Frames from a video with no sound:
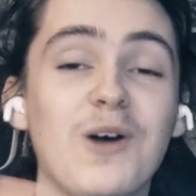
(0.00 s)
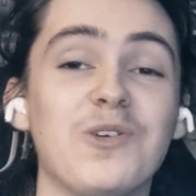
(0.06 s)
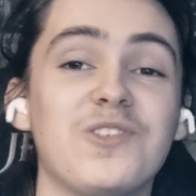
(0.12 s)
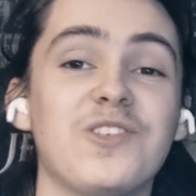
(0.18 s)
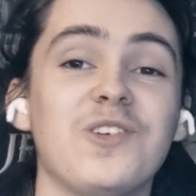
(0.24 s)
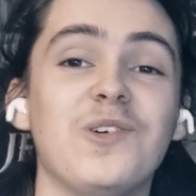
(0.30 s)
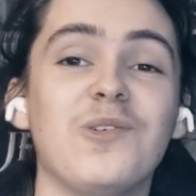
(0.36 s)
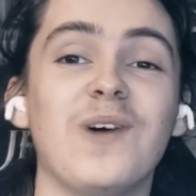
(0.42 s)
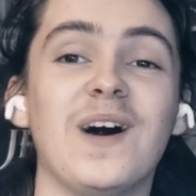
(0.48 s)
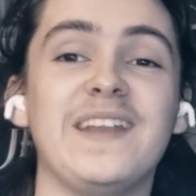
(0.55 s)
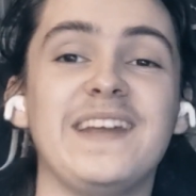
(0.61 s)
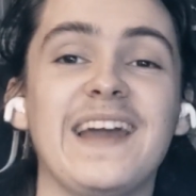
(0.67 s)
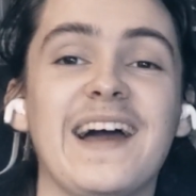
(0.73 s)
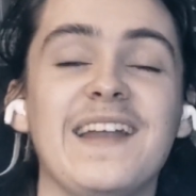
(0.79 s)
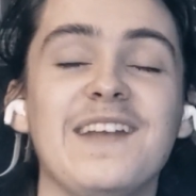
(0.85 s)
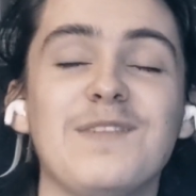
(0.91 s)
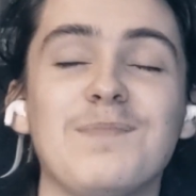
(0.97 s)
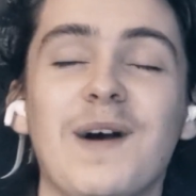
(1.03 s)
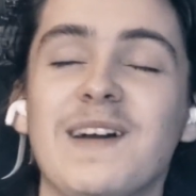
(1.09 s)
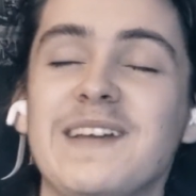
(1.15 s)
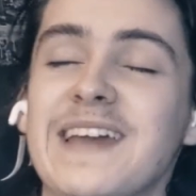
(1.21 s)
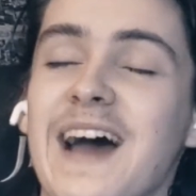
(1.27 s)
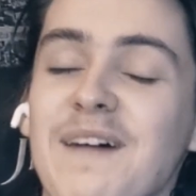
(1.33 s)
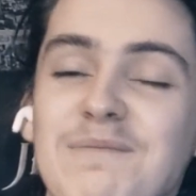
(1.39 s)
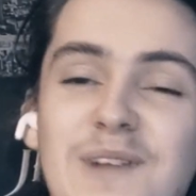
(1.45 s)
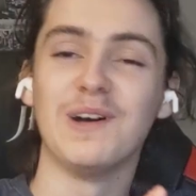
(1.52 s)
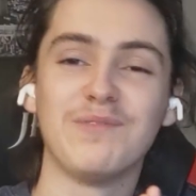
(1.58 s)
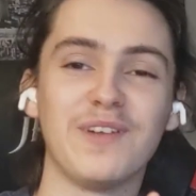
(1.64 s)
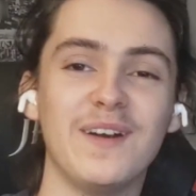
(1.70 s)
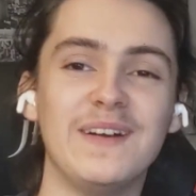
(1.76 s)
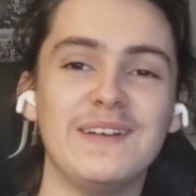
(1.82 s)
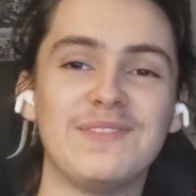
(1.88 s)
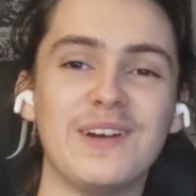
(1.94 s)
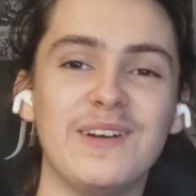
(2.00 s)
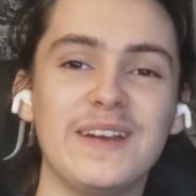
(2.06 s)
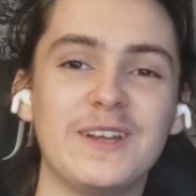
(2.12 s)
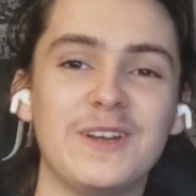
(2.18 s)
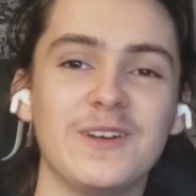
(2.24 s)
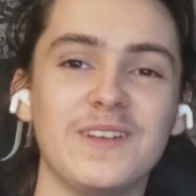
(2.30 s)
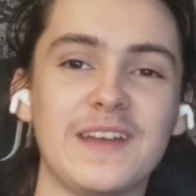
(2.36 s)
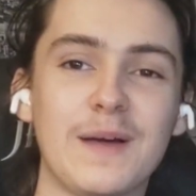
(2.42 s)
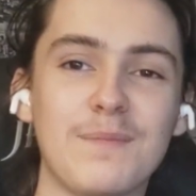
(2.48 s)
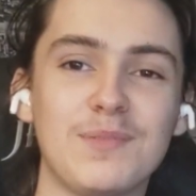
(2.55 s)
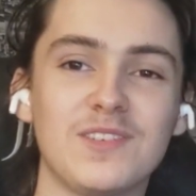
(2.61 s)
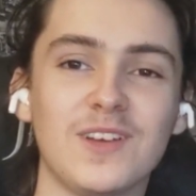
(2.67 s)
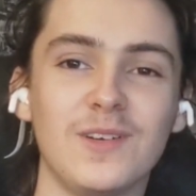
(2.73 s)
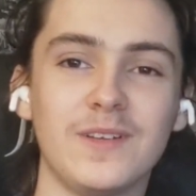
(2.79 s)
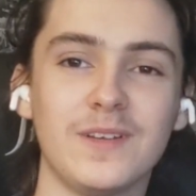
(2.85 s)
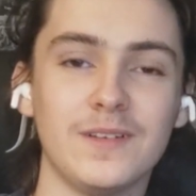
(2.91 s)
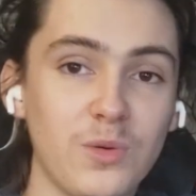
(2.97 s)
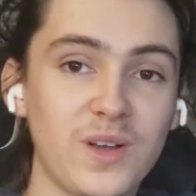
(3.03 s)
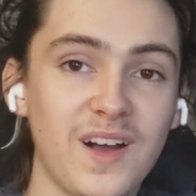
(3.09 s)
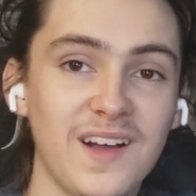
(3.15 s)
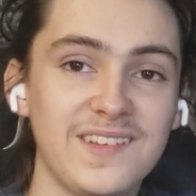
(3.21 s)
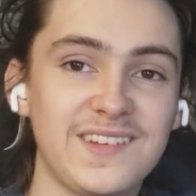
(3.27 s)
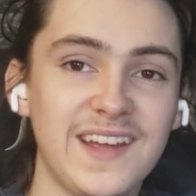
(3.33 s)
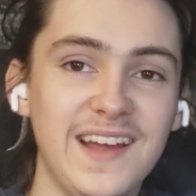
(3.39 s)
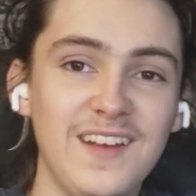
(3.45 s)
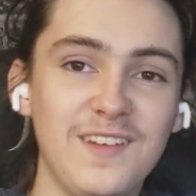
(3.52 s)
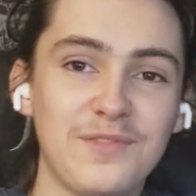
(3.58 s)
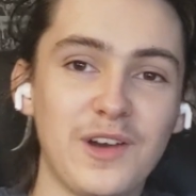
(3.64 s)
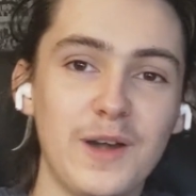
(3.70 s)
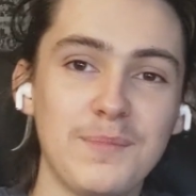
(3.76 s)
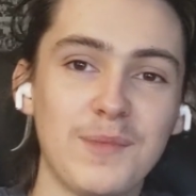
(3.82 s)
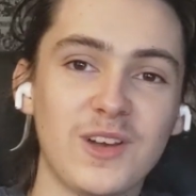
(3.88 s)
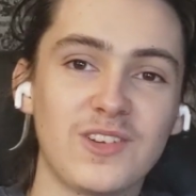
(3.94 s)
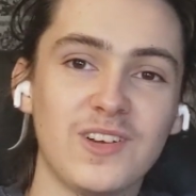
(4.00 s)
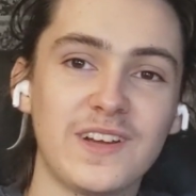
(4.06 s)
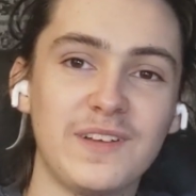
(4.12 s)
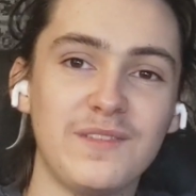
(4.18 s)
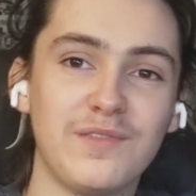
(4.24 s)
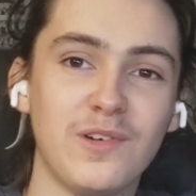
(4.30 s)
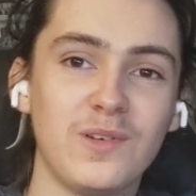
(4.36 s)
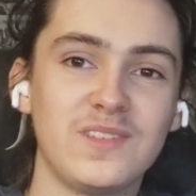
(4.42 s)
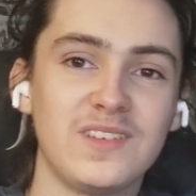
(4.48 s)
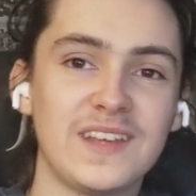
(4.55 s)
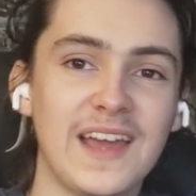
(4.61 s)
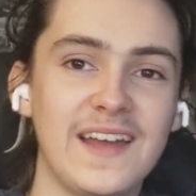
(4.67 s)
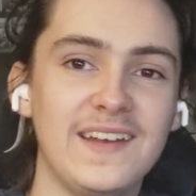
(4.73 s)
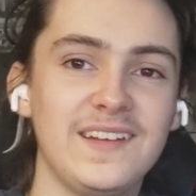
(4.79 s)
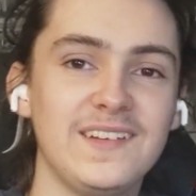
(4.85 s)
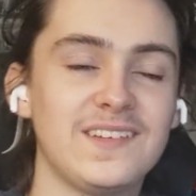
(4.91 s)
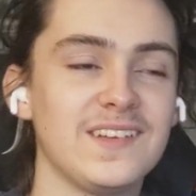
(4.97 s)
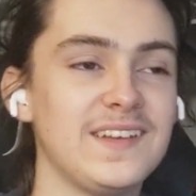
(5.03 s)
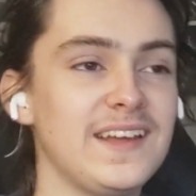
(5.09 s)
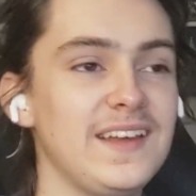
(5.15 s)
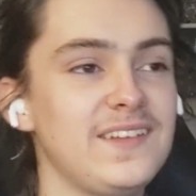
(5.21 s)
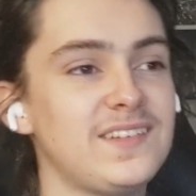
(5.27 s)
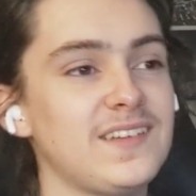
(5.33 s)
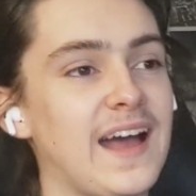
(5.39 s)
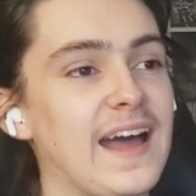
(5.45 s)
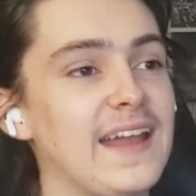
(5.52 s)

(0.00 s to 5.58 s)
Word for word: emotional at the end, but yeah, a very, very good episode. But no, guys, yeah, very much looking forward forward to getting into this.